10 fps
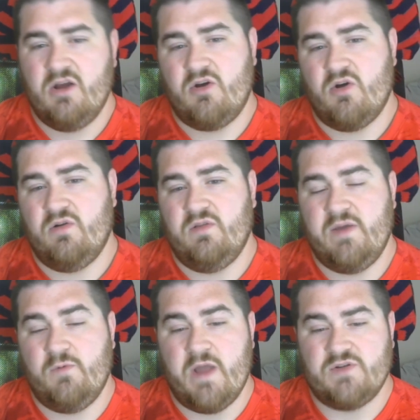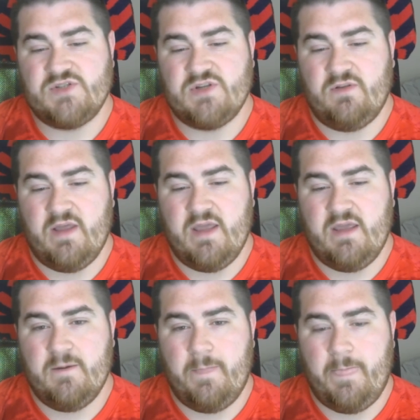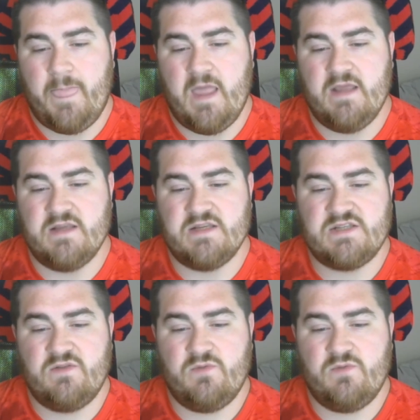Currently, Real Salt Lake is